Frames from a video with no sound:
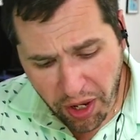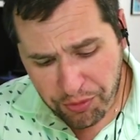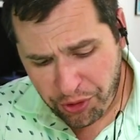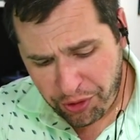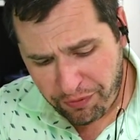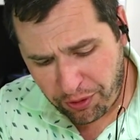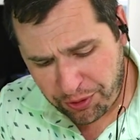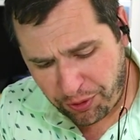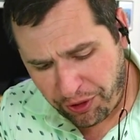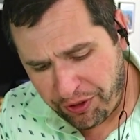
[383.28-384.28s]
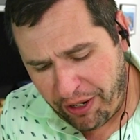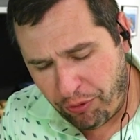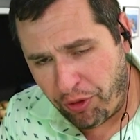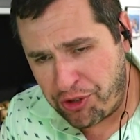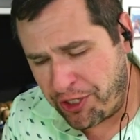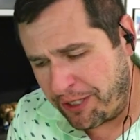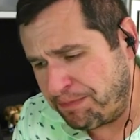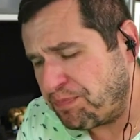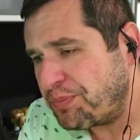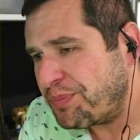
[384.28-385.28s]
I'm sure you've also heard how
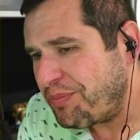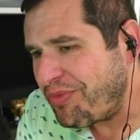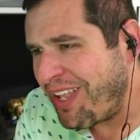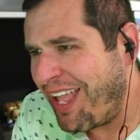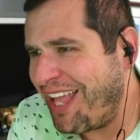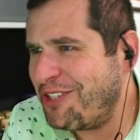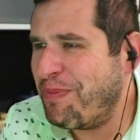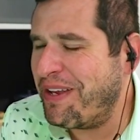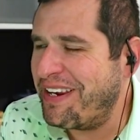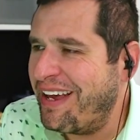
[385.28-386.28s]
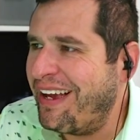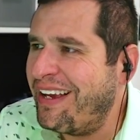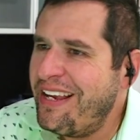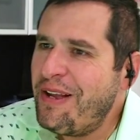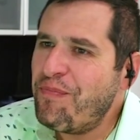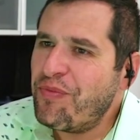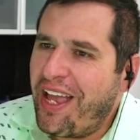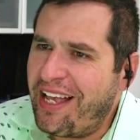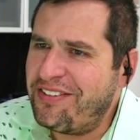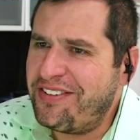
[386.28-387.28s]
Russia has been
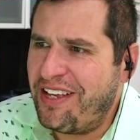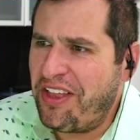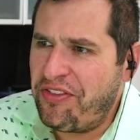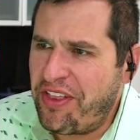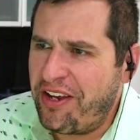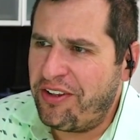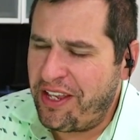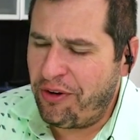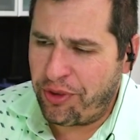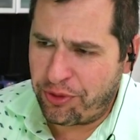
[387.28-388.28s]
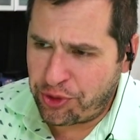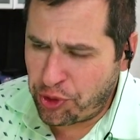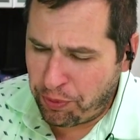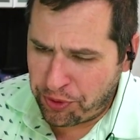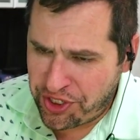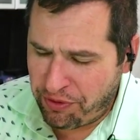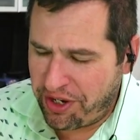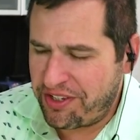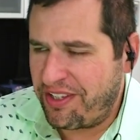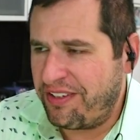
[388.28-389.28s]
has said that they're super
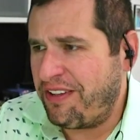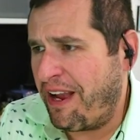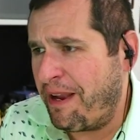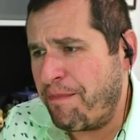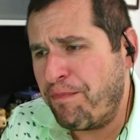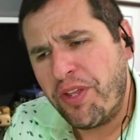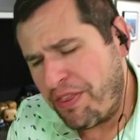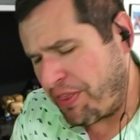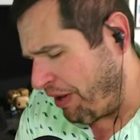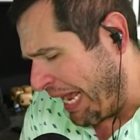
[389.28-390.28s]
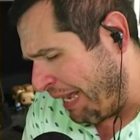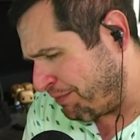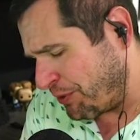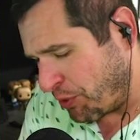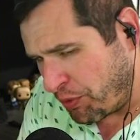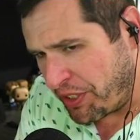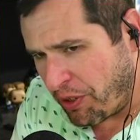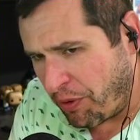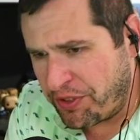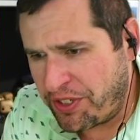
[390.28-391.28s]
serious this time. They're absolutely
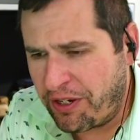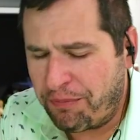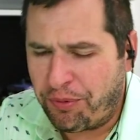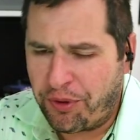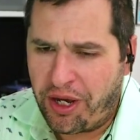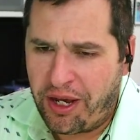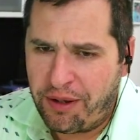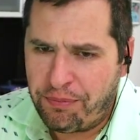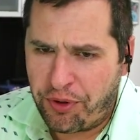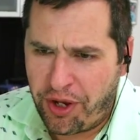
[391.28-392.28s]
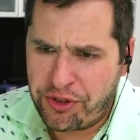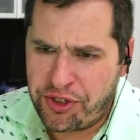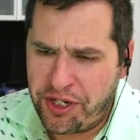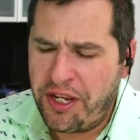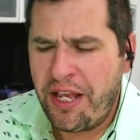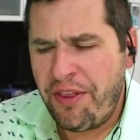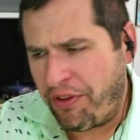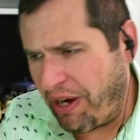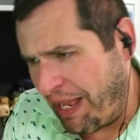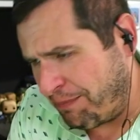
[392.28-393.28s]
going to cut production.
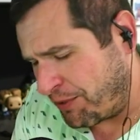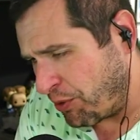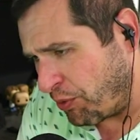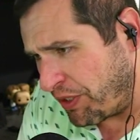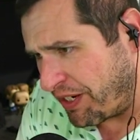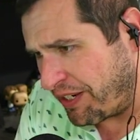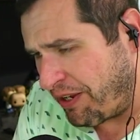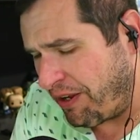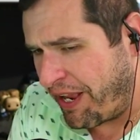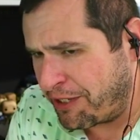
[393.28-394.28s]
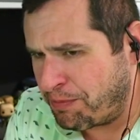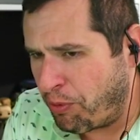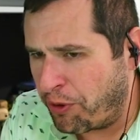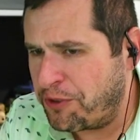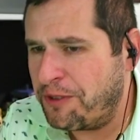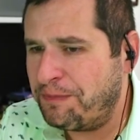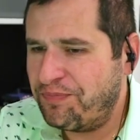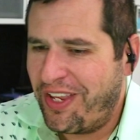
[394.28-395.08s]
They're absolutely going to cut exports.